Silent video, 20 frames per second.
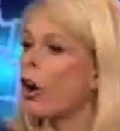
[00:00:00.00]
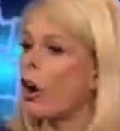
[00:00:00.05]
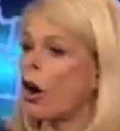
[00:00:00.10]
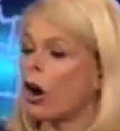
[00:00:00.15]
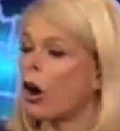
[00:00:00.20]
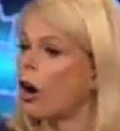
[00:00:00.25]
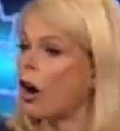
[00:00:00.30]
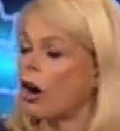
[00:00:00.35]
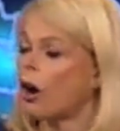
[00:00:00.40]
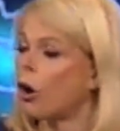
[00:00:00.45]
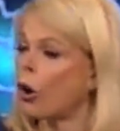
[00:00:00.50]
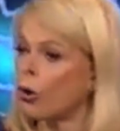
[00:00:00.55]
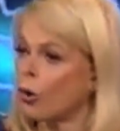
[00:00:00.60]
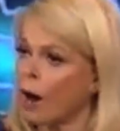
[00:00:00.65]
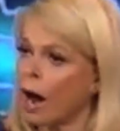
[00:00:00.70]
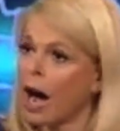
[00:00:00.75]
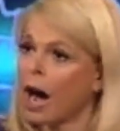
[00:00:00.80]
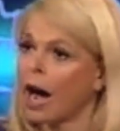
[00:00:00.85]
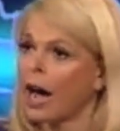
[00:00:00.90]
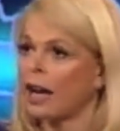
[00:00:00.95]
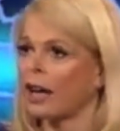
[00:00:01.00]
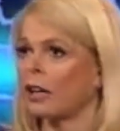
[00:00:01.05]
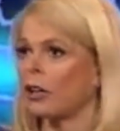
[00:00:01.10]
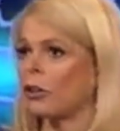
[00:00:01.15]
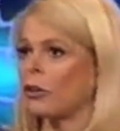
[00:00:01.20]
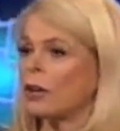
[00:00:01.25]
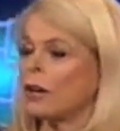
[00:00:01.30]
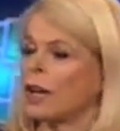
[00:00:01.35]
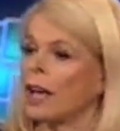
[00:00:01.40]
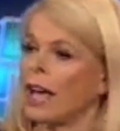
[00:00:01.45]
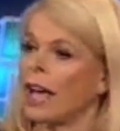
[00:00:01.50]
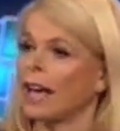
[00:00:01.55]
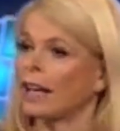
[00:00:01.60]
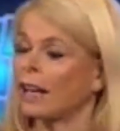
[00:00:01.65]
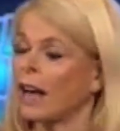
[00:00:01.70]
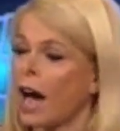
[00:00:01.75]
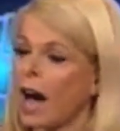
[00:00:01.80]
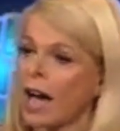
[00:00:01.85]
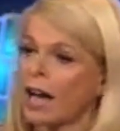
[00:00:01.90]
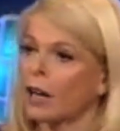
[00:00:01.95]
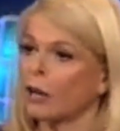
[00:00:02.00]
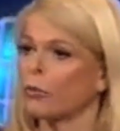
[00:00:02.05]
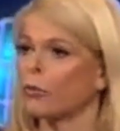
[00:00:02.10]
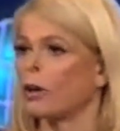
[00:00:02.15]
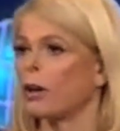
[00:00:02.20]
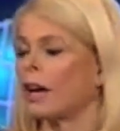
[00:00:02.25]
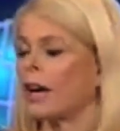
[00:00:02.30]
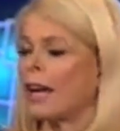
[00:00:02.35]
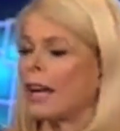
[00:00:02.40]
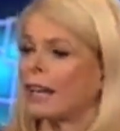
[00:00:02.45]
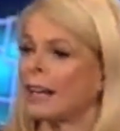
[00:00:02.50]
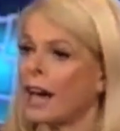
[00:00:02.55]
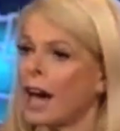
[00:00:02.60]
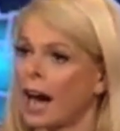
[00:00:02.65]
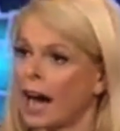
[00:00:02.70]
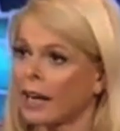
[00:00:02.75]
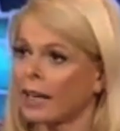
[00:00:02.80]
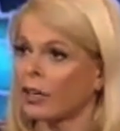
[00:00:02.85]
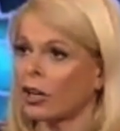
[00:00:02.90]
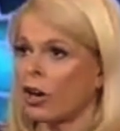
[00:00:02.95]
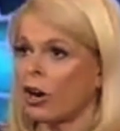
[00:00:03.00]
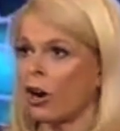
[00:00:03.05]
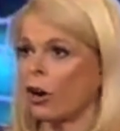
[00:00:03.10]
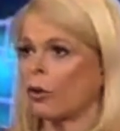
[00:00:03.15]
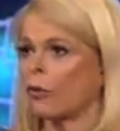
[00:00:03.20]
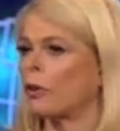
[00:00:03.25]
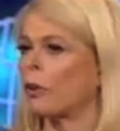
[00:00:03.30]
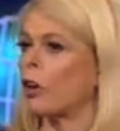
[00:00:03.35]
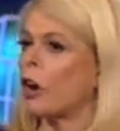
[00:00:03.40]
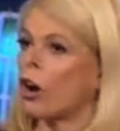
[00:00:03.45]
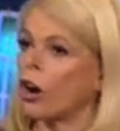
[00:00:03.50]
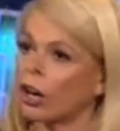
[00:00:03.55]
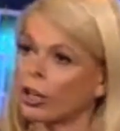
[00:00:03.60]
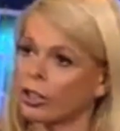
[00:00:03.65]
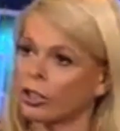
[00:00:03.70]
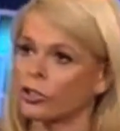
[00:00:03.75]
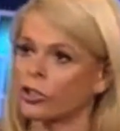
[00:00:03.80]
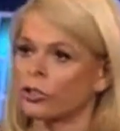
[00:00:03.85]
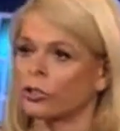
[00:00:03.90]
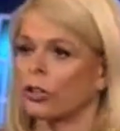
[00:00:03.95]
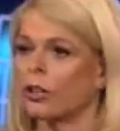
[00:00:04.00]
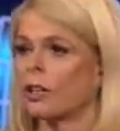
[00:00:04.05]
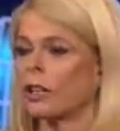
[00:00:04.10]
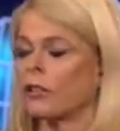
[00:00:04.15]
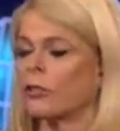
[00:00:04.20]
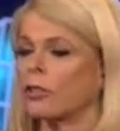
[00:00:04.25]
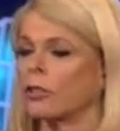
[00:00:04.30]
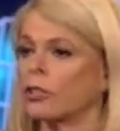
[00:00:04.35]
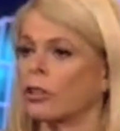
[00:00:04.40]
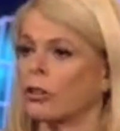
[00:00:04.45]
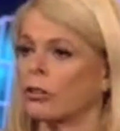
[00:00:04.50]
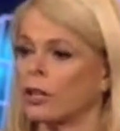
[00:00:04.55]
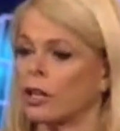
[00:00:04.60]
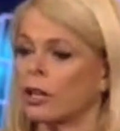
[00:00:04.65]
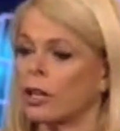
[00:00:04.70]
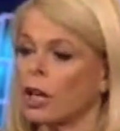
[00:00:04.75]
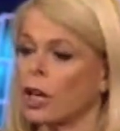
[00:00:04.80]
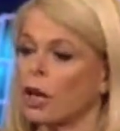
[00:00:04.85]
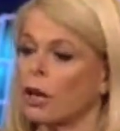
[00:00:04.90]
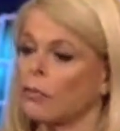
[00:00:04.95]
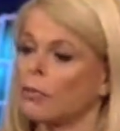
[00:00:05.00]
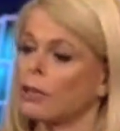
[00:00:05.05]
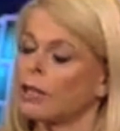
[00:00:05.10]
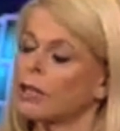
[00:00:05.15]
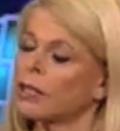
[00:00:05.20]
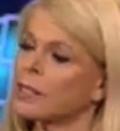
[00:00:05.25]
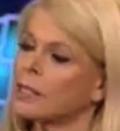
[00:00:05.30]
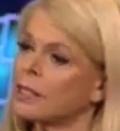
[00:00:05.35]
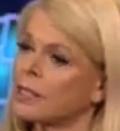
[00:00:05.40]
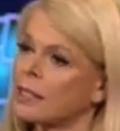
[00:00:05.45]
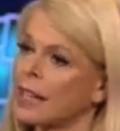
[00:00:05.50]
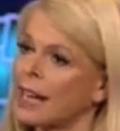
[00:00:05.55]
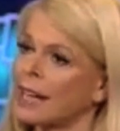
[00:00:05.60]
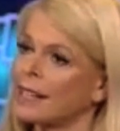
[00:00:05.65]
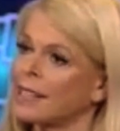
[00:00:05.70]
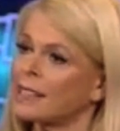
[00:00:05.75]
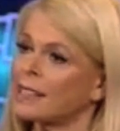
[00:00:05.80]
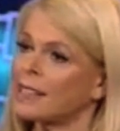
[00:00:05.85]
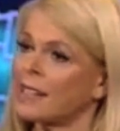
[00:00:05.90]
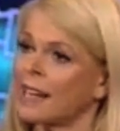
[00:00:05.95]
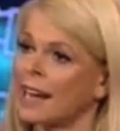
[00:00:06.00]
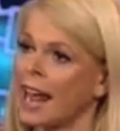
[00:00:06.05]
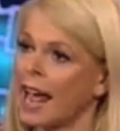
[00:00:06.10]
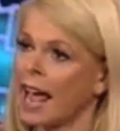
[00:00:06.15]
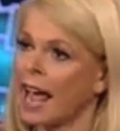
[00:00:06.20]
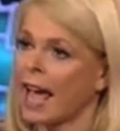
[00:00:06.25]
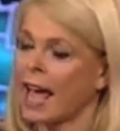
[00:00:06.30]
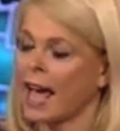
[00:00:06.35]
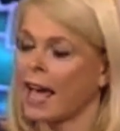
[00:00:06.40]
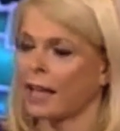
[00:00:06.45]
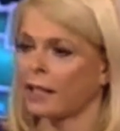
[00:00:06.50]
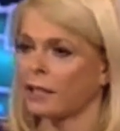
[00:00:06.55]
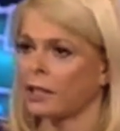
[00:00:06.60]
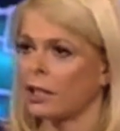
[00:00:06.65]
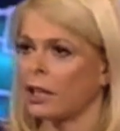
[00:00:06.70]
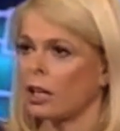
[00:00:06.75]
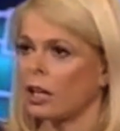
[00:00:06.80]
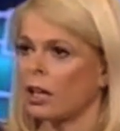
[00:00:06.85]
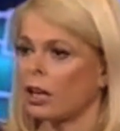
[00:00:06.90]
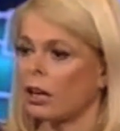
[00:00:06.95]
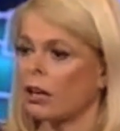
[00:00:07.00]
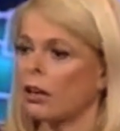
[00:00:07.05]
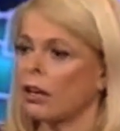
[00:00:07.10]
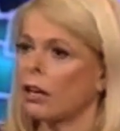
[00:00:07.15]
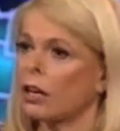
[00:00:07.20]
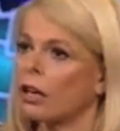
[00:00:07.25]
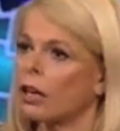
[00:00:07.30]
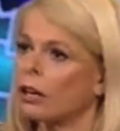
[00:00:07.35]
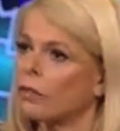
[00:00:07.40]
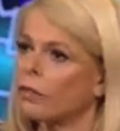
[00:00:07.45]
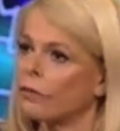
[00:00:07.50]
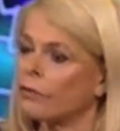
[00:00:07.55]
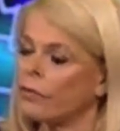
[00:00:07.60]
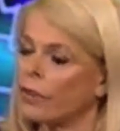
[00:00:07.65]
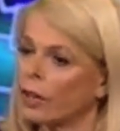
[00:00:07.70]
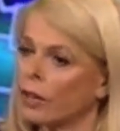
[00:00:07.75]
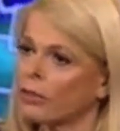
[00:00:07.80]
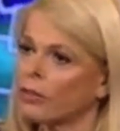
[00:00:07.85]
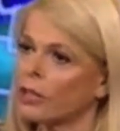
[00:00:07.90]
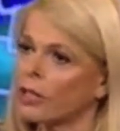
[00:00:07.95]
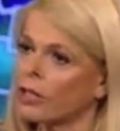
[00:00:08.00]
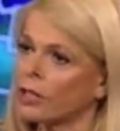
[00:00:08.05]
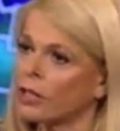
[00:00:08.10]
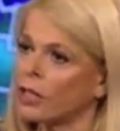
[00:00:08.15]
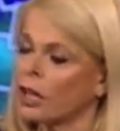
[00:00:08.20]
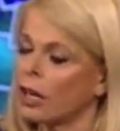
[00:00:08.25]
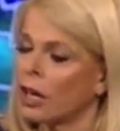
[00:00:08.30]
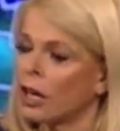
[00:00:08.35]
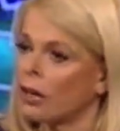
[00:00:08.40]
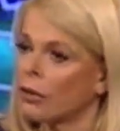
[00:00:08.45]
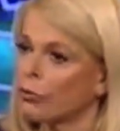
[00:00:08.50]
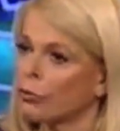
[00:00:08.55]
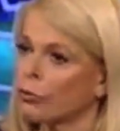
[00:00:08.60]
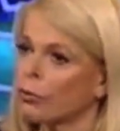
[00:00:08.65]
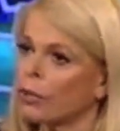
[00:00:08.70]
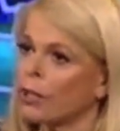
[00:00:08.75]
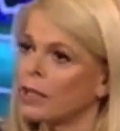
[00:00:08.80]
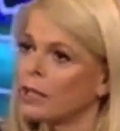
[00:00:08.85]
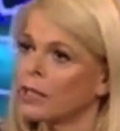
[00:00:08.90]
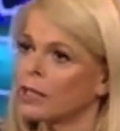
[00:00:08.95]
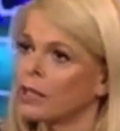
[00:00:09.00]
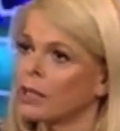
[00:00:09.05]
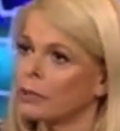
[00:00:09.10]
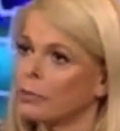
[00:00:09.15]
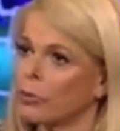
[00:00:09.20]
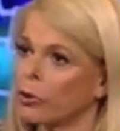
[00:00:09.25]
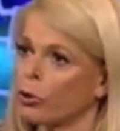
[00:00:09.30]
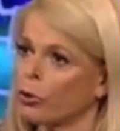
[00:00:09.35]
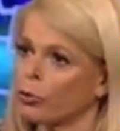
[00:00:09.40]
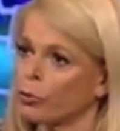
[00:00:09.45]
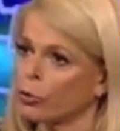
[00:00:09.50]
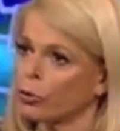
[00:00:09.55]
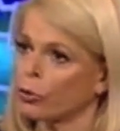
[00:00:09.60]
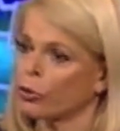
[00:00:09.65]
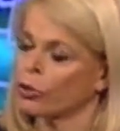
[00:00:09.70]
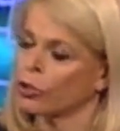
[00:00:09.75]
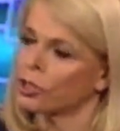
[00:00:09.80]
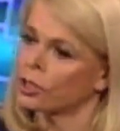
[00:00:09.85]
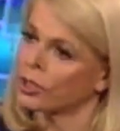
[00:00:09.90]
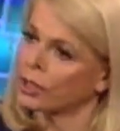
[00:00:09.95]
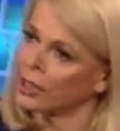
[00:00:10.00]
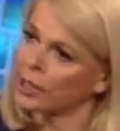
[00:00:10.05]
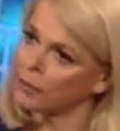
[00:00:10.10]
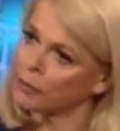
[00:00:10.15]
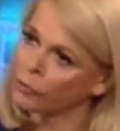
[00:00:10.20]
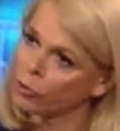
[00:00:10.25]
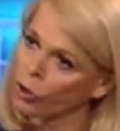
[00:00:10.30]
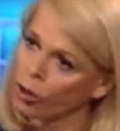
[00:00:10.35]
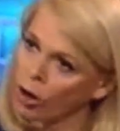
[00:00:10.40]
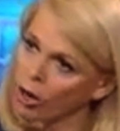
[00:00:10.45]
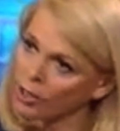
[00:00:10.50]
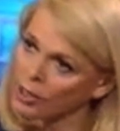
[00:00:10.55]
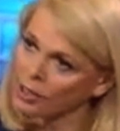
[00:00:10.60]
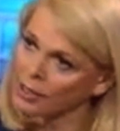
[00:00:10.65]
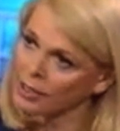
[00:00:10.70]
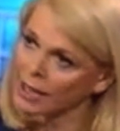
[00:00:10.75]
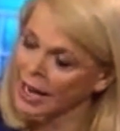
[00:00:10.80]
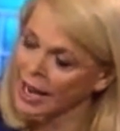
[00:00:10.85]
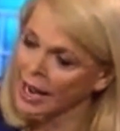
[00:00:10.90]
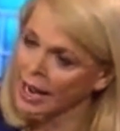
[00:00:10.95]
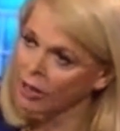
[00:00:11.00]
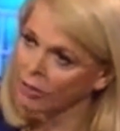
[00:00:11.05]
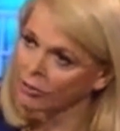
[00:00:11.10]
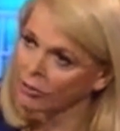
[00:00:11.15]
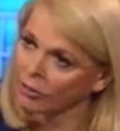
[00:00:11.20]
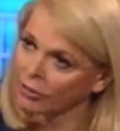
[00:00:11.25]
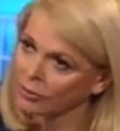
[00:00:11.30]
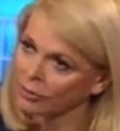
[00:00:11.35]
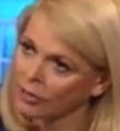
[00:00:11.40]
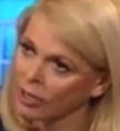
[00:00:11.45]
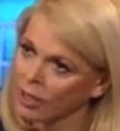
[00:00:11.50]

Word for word: Ohio and Iowa and Idaho and Why? Arkansas and Arizona because states that had very reasonable rules to keep costs down, right,